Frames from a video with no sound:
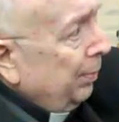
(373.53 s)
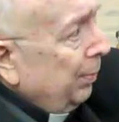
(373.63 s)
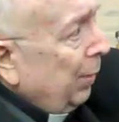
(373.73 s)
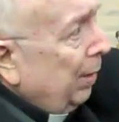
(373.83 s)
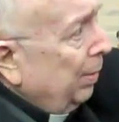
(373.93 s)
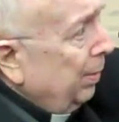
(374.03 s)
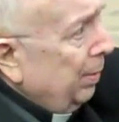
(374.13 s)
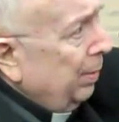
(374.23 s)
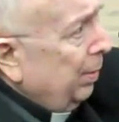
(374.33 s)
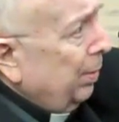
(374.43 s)
Well,
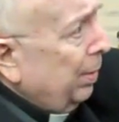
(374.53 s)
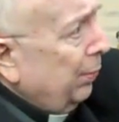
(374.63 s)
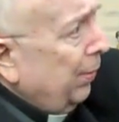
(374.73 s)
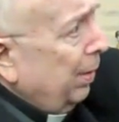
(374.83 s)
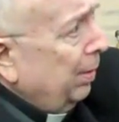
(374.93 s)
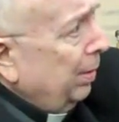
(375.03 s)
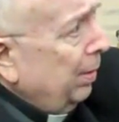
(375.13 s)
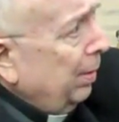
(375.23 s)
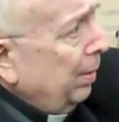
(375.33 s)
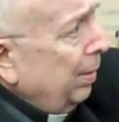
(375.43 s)
those are fun.
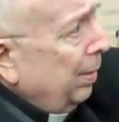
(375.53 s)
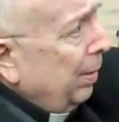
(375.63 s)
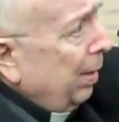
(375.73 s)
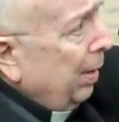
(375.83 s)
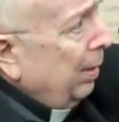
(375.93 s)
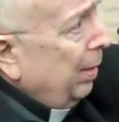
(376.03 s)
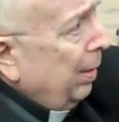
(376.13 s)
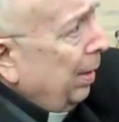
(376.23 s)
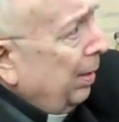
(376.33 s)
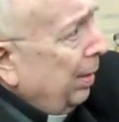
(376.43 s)

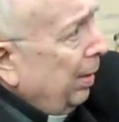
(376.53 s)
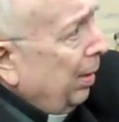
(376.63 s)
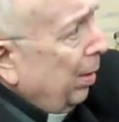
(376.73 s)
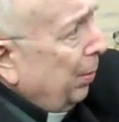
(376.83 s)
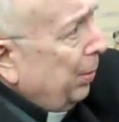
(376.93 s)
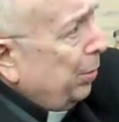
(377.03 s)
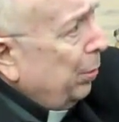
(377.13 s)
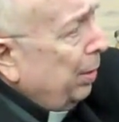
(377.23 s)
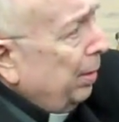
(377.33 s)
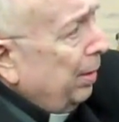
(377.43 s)
And they are
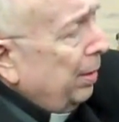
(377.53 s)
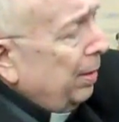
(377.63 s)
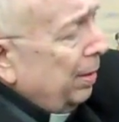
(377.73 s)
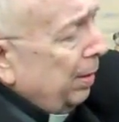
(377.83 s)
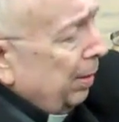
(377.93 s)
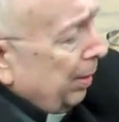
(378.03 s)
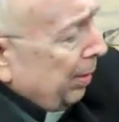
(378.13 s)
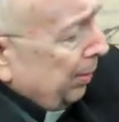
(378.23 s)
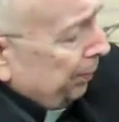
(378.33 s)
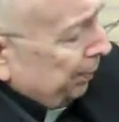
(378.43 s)
opportunities.
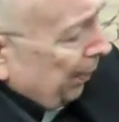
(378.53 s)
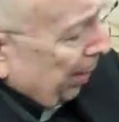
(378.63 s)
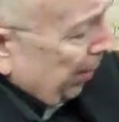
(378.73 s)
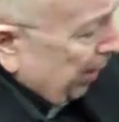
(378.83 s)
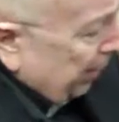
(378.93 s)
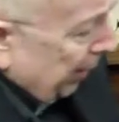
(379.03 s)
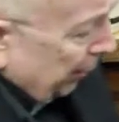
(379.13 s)
I mean, I make